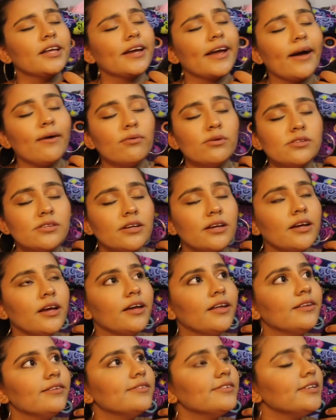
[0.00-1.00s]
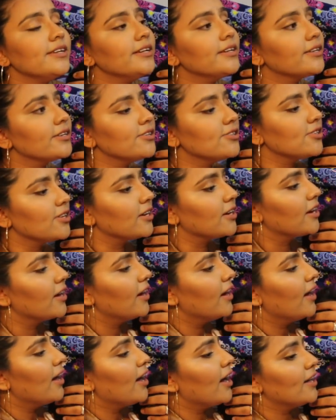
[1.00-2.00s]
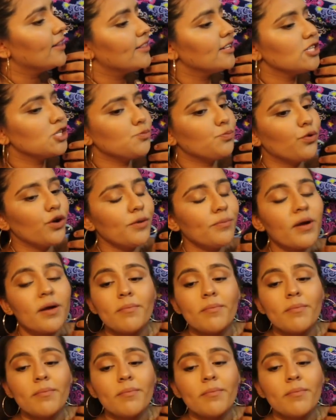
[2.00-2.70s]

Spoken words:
Like, I was in tears. Like, at this point,